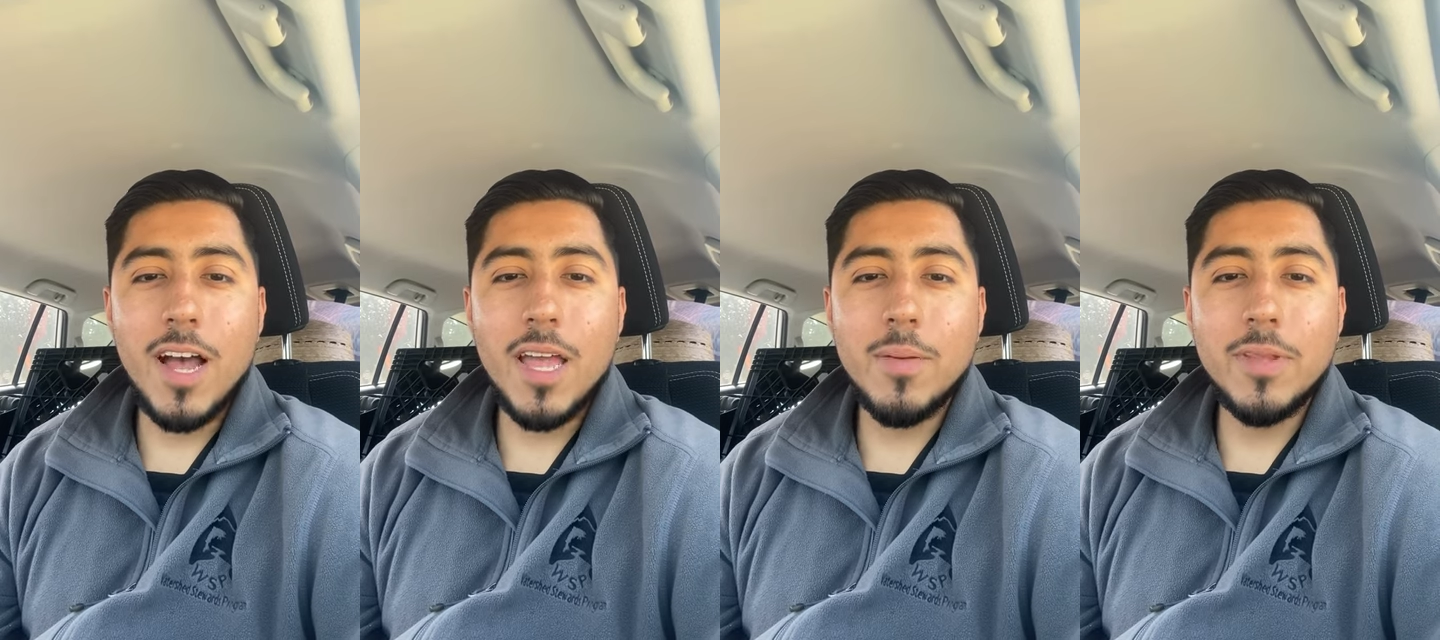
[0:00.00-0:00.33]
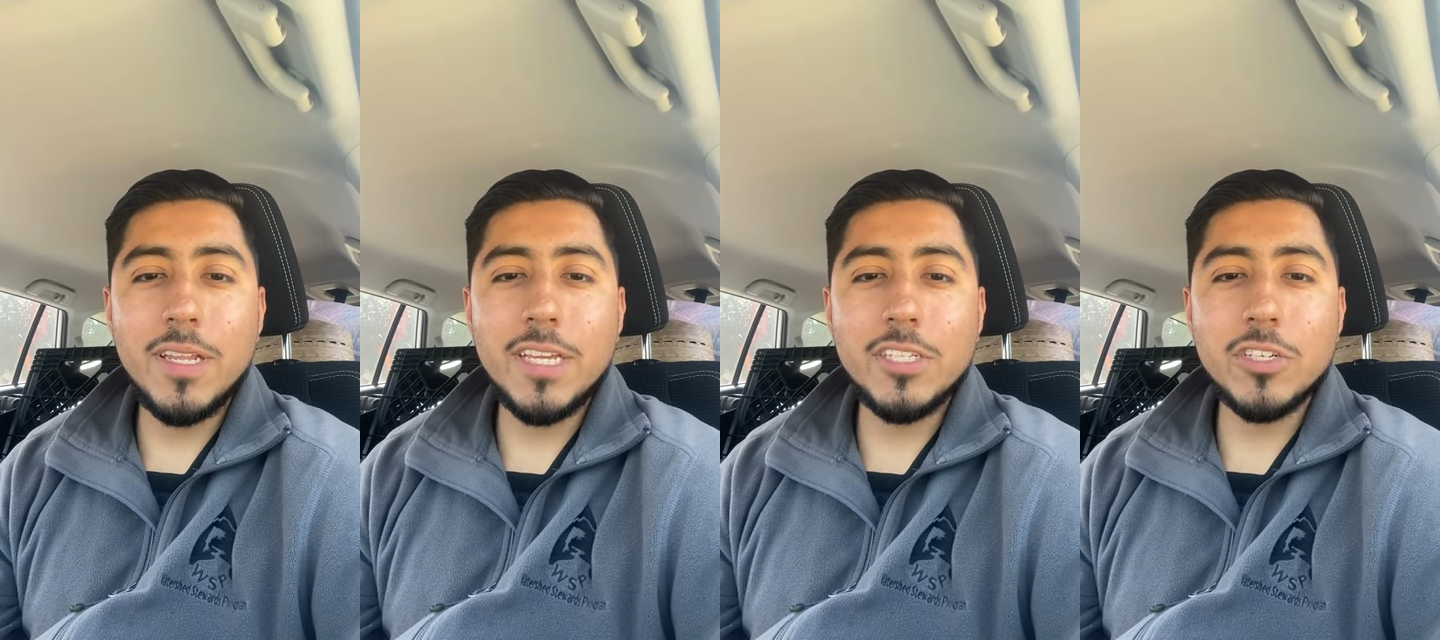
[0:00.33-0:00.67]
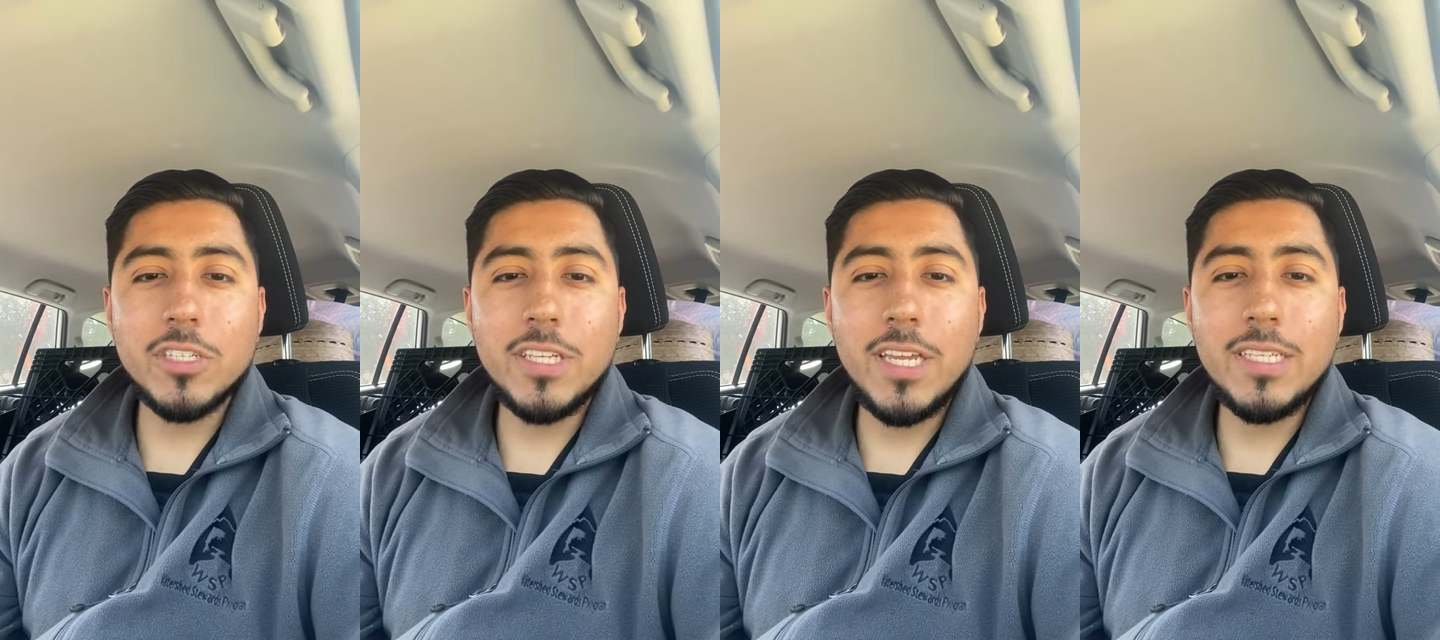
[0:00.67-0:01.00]
I am the
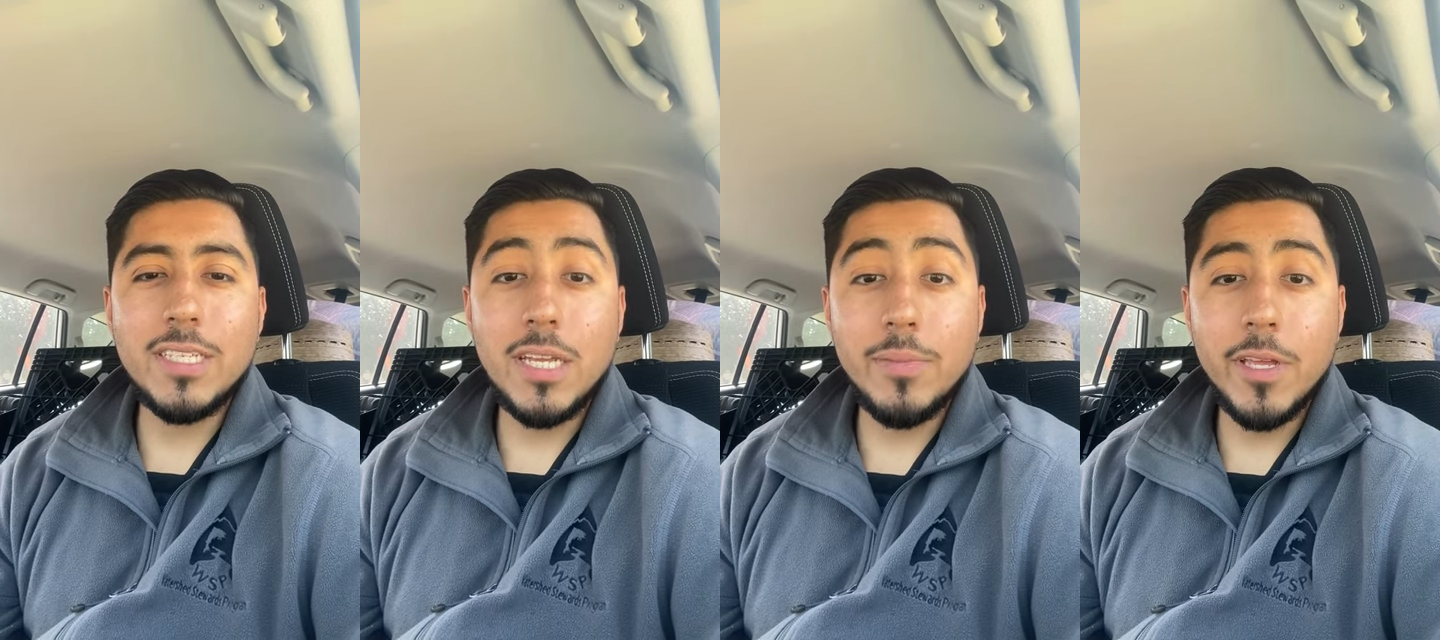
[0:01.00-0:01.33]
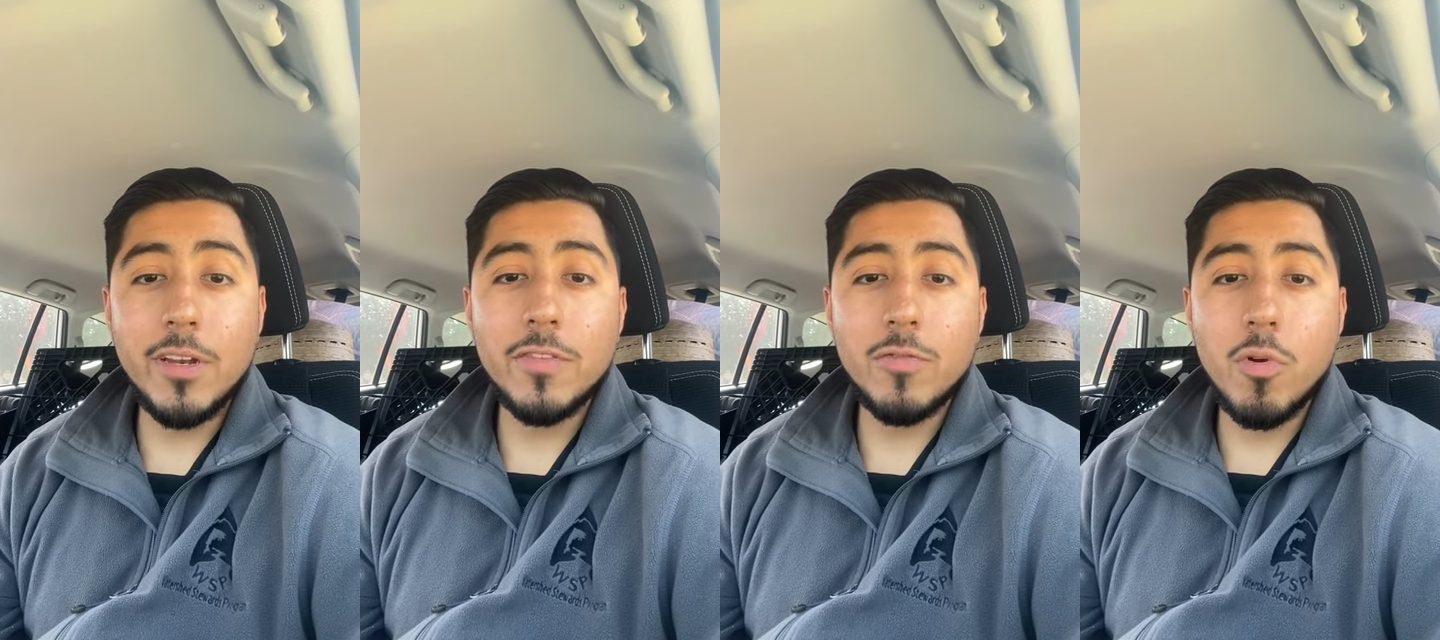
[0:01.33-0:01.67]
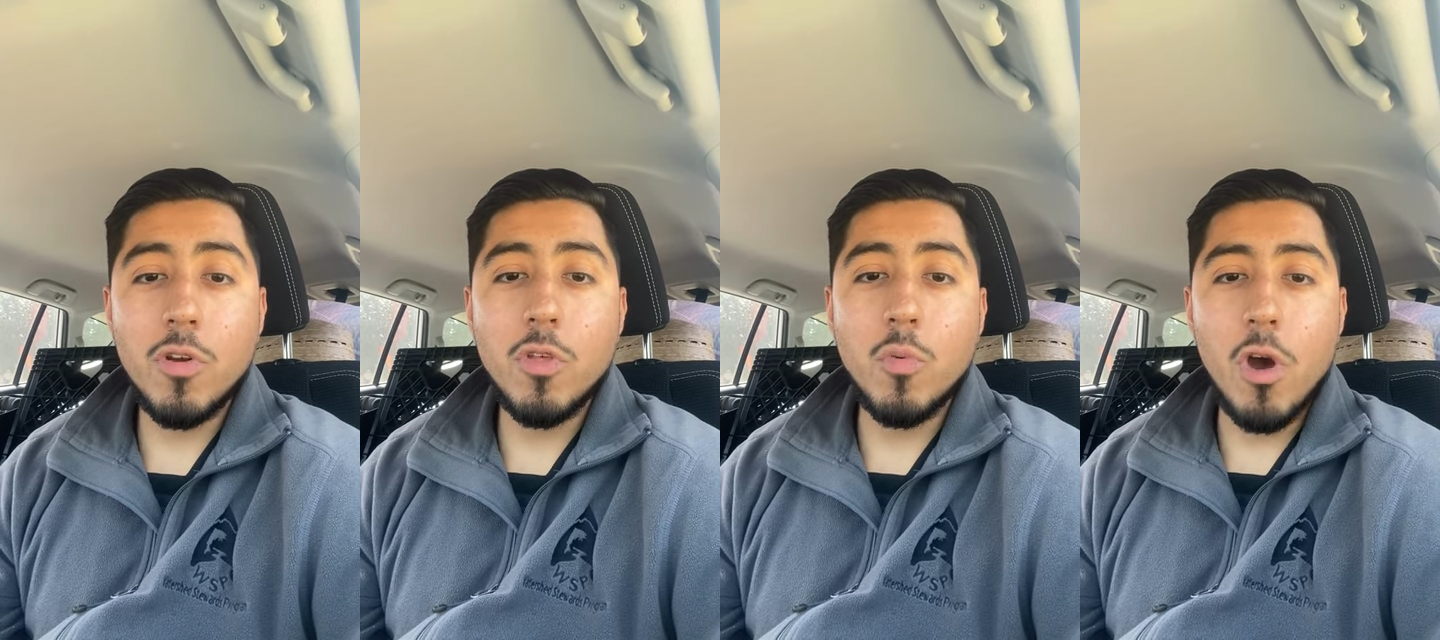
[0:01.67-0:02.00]
District C team leader
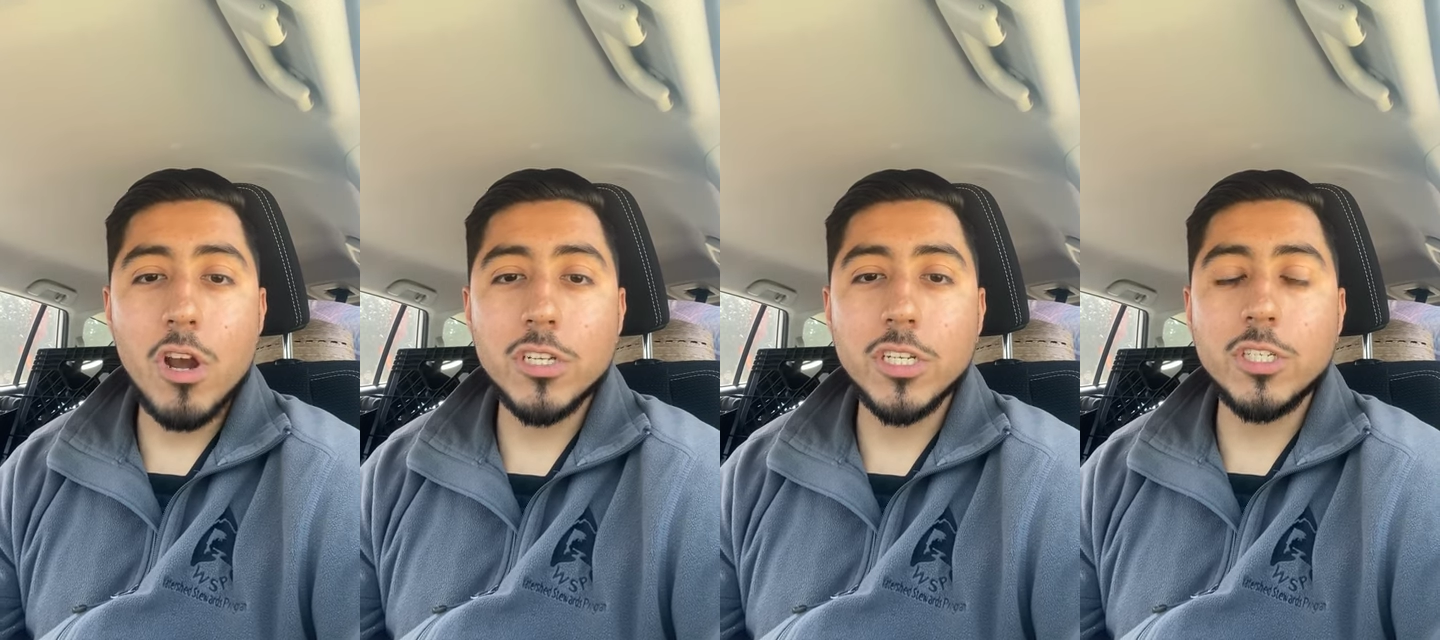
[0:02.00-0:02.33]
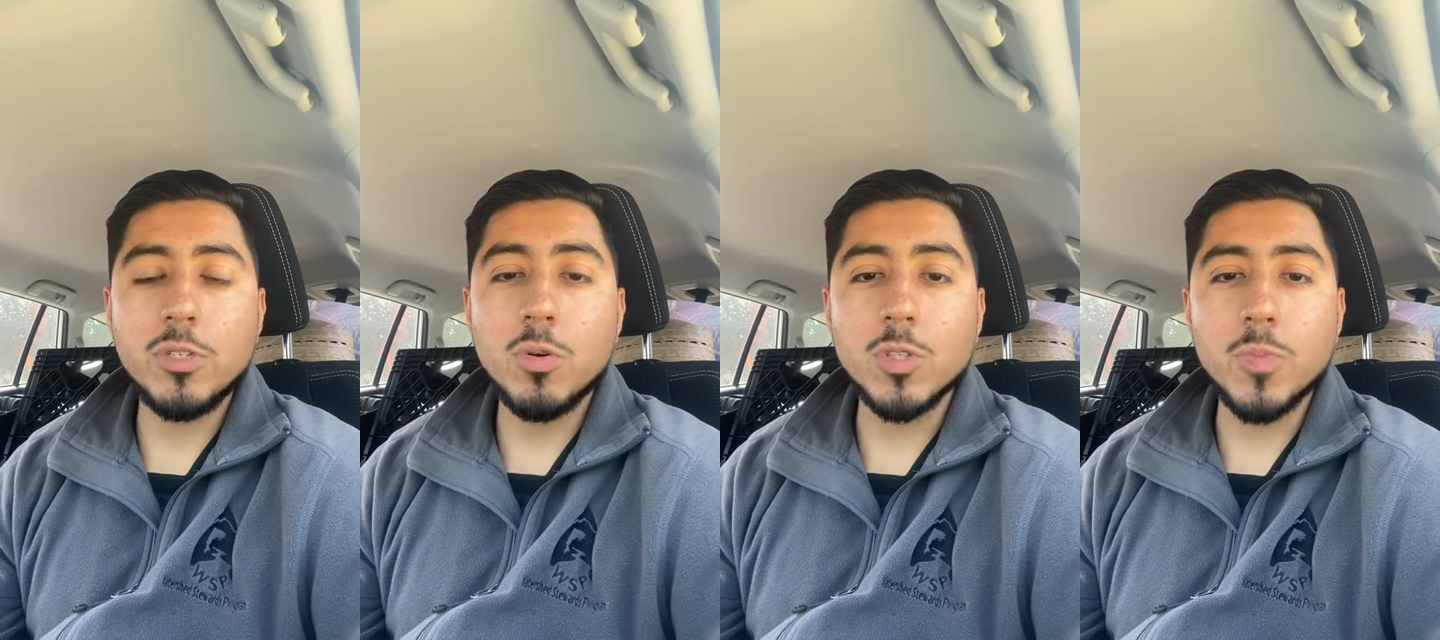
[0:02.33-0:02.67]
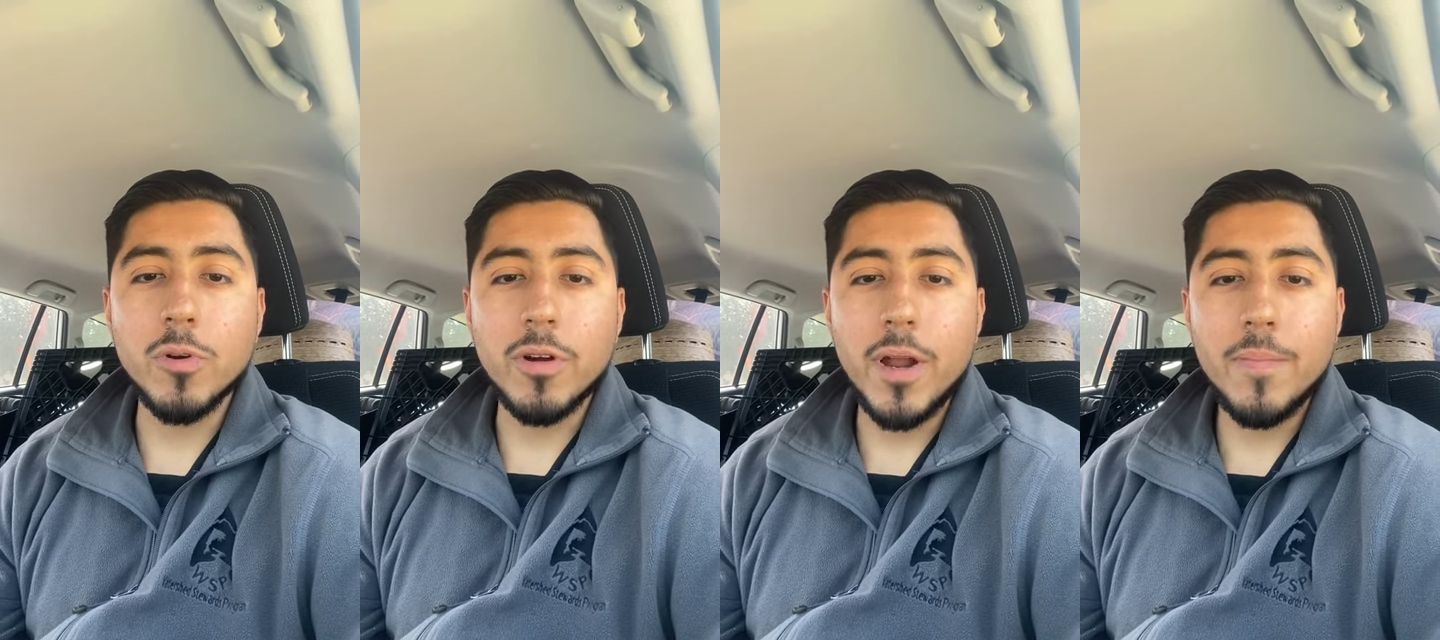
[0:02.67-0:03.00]
for the Watershed Stewards
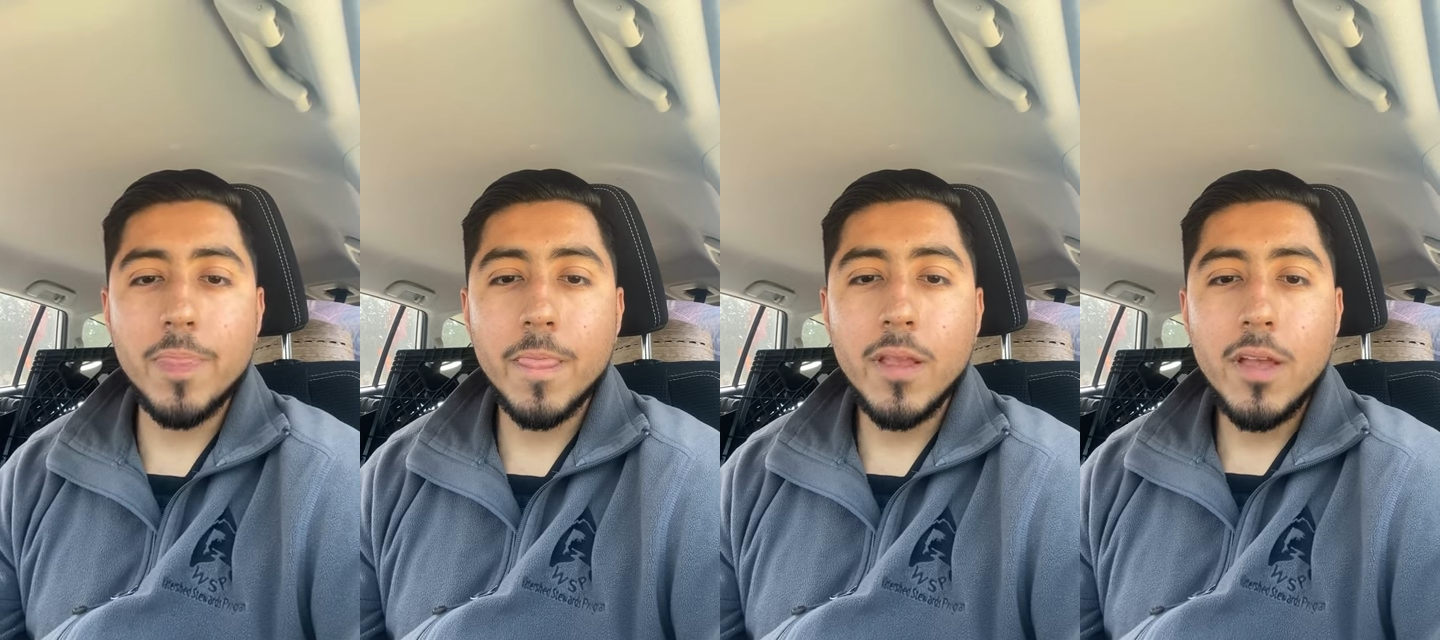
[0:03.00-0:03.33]
Program.